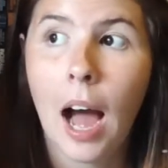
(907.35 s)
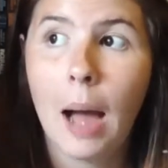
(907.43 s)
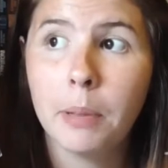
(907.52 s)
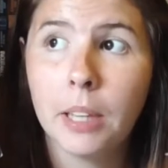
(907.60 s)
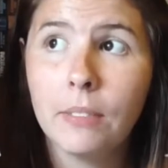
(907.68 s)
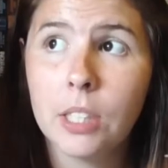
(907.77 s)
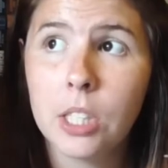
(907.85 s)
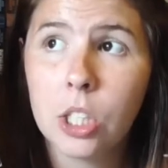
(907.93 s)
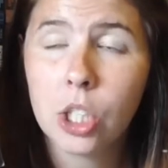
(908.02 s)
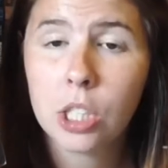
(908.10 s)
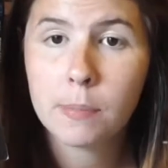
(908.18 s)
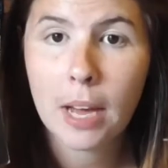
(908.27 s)
I believe this
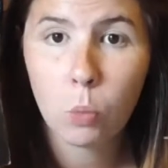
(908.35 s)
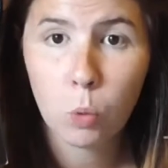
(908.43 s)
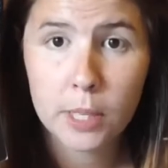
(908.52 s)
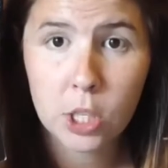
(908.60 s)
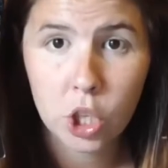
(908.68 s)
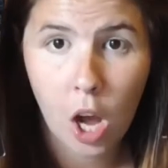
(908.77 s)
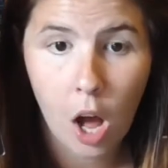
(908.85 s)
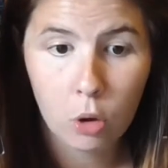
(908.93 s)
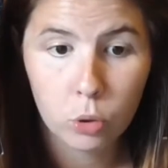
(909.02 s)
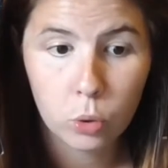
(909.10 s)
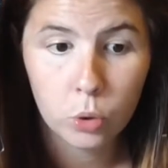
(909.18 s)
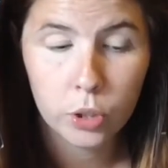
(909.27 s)
is just about a woman's
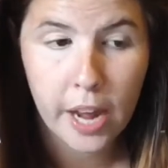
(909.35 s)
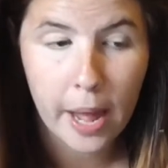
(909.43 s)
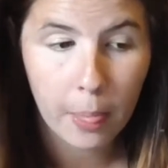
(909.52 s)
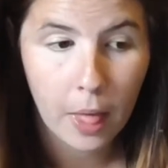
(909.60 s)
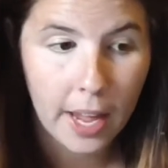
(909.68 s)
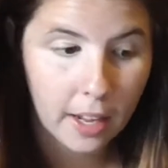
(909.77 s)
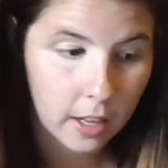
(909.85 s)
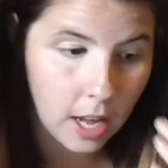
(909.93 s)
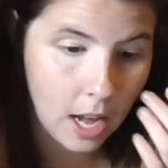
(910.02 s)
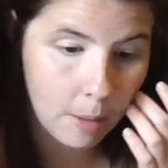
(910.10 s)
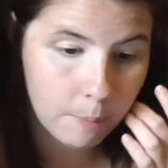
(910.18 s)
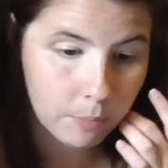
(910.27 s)
childhood and
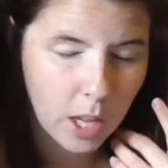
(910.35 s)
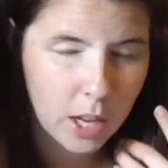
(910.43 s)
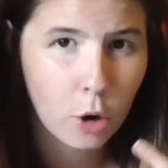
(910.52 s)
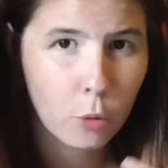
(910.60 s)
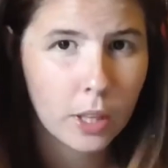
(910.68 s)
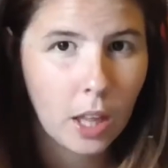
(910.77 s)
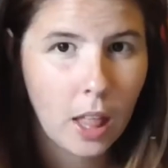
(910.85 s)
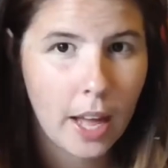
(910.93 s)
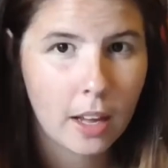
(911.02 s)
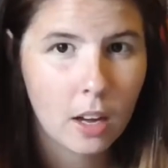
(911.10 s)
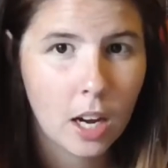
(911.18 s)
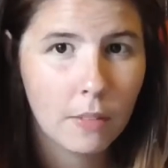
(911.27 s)
like her really
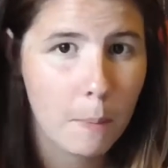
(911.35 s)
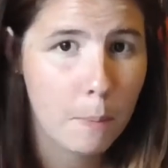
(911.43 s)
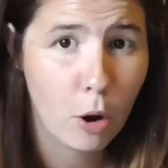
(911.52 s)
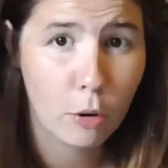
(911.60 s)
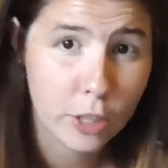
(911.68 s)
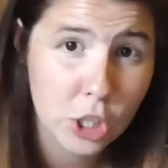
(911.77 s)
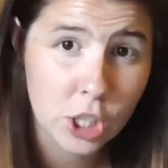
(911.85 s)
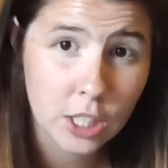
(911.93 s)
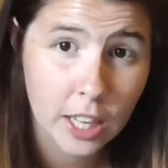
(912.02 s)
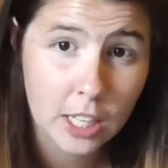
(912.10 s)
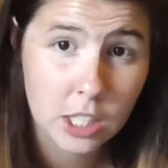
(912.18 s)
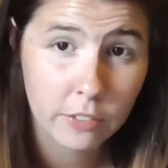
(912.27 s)
like kind of impoverished
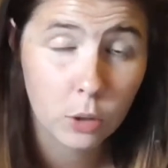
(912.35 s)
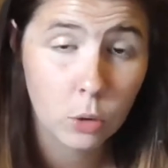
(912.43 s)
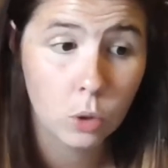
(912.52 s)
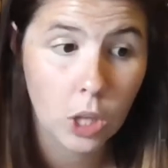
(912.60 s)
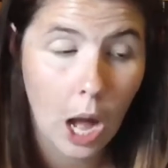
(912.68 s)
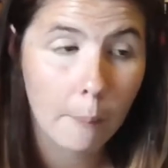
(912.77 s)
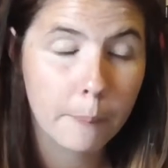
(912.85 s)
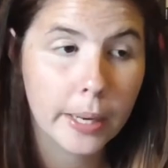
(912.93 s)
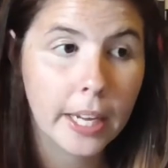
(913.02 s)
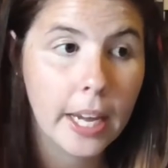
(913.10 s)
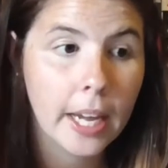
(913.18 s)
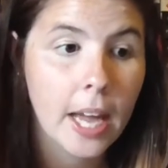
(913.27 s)
and like difficult
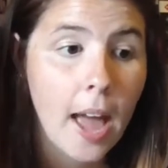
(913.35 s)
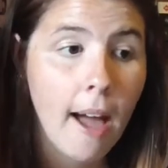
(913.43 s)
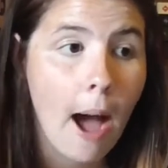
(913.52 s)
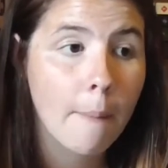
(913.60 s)
upbringing.